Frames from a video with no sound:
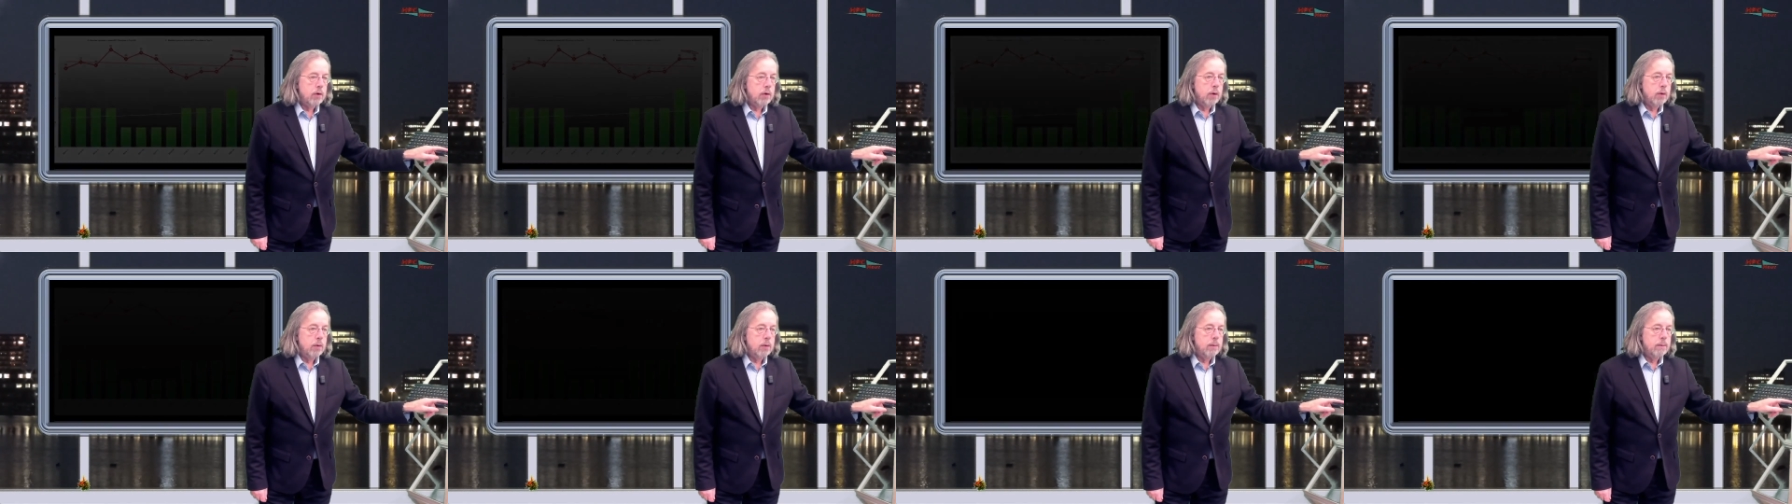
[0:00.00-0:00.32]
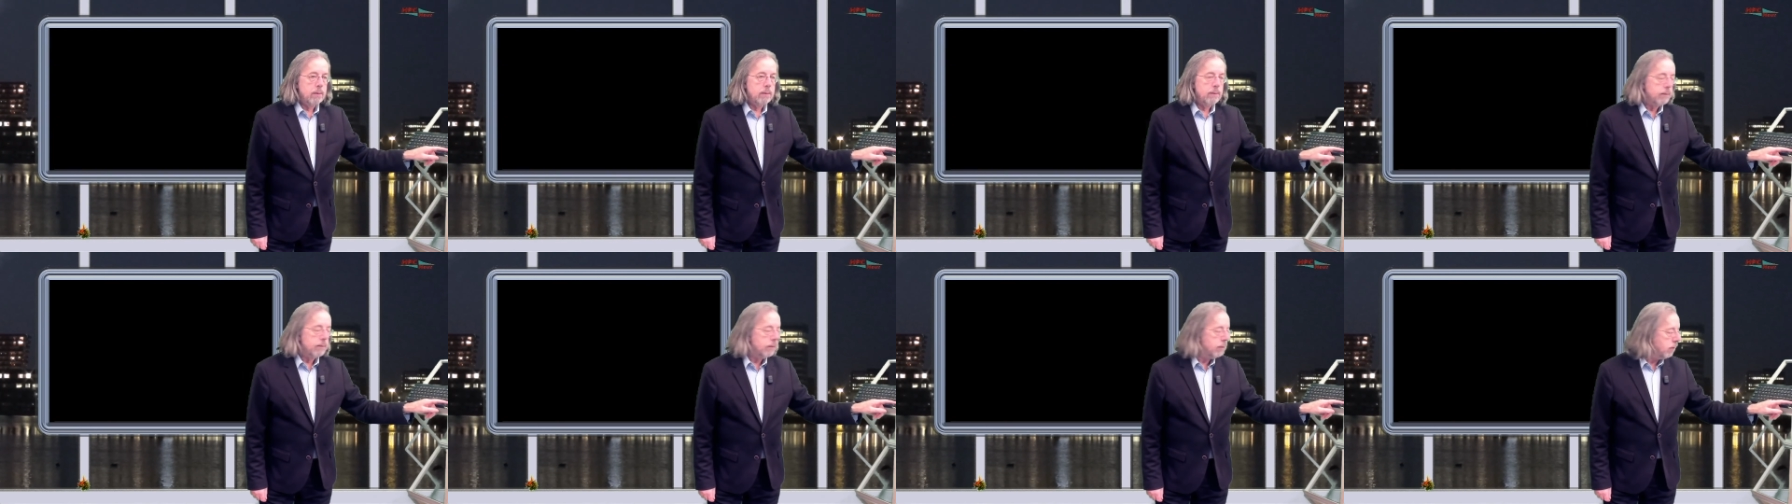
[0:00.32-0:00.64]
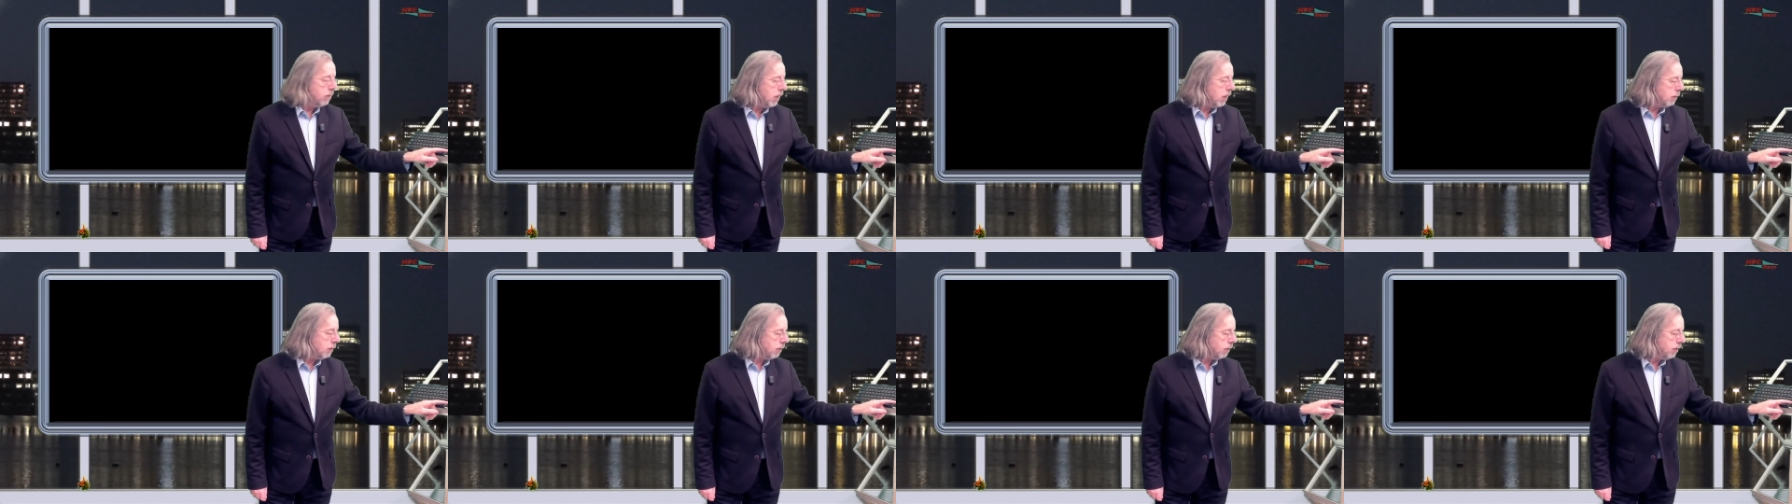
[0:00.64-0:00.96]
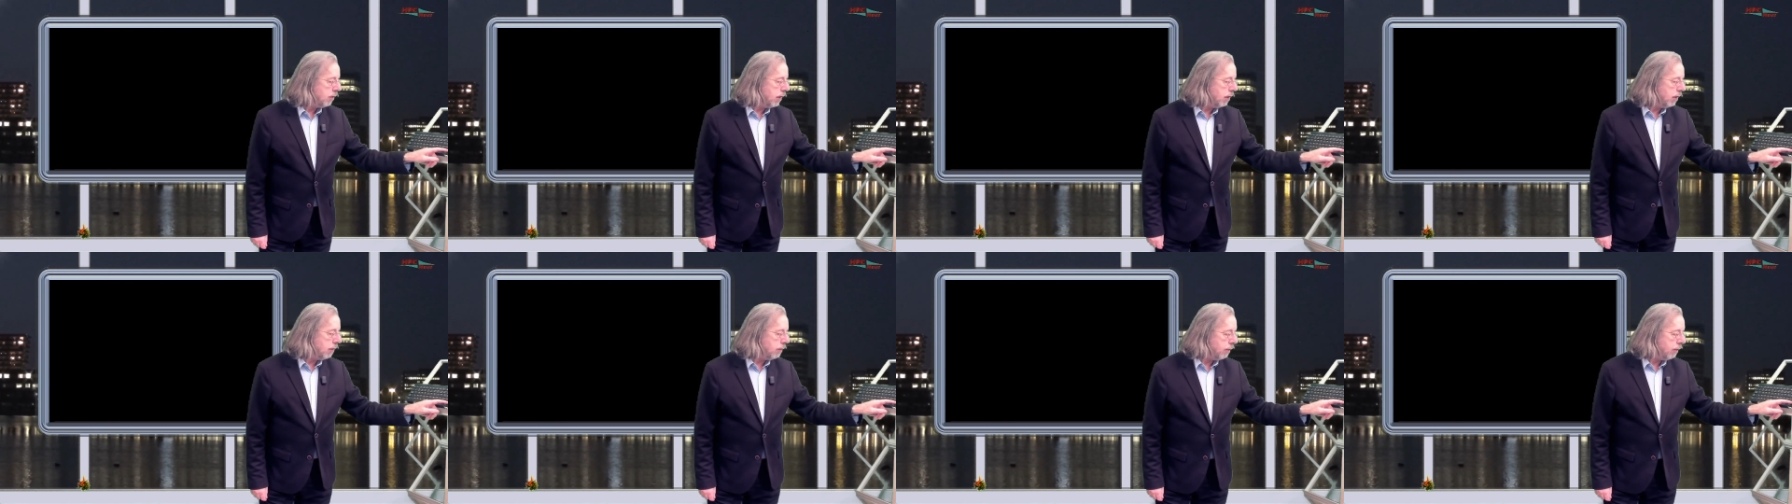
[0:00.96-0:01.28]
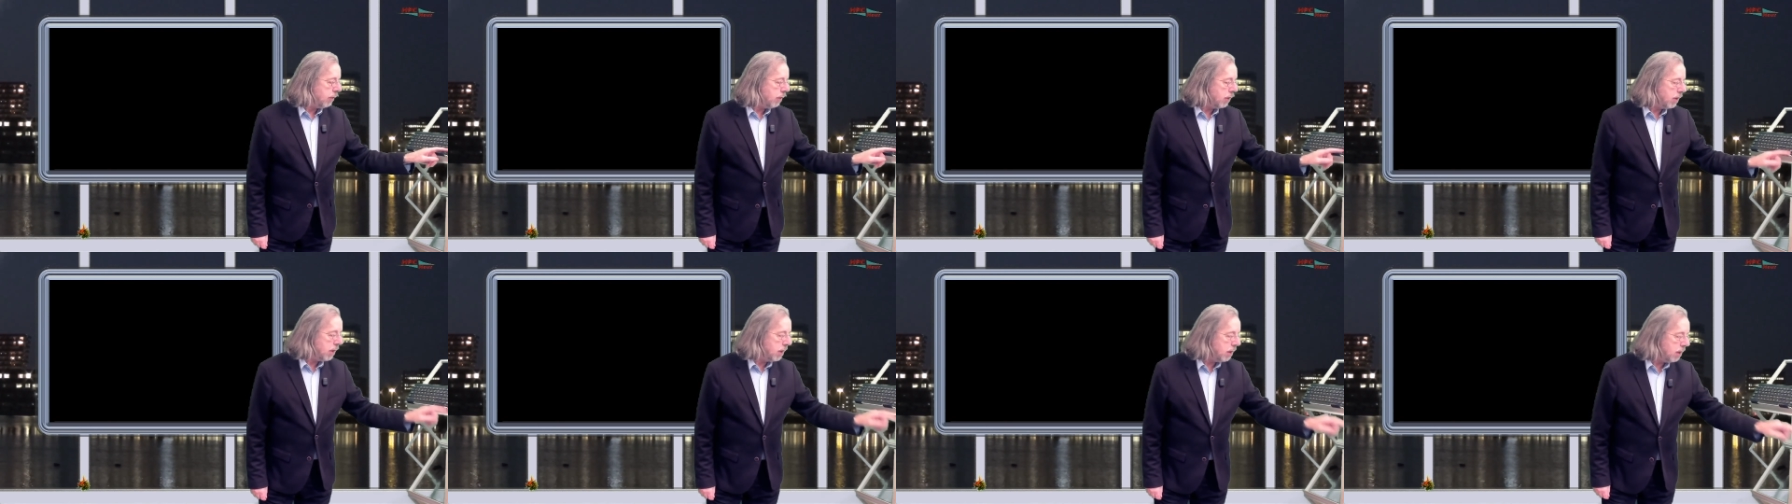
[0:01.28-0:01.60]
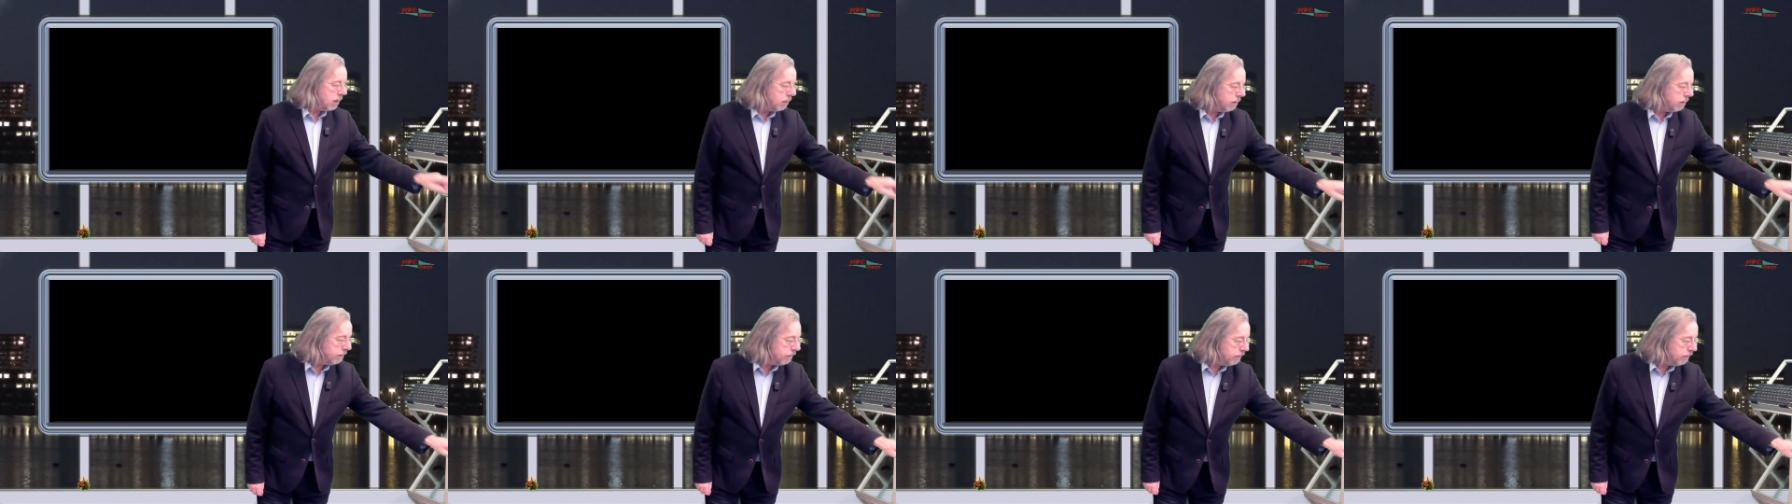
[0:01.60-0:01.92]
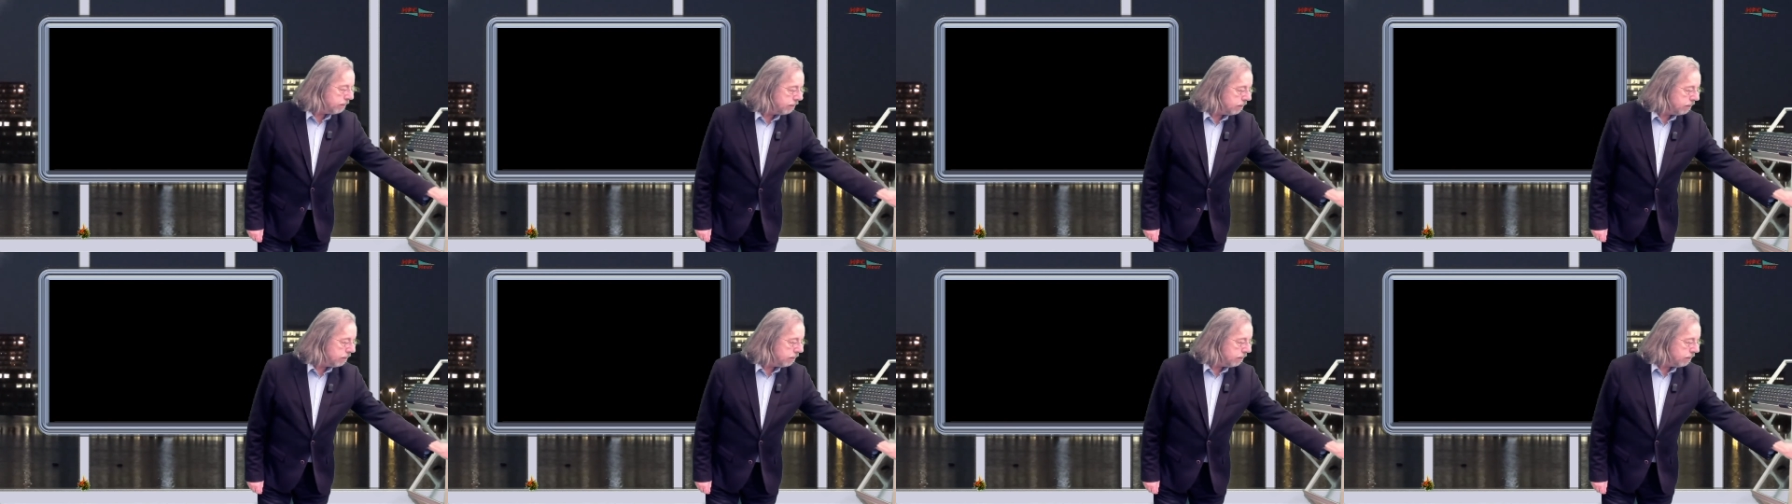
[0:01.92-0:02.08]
So that was it for the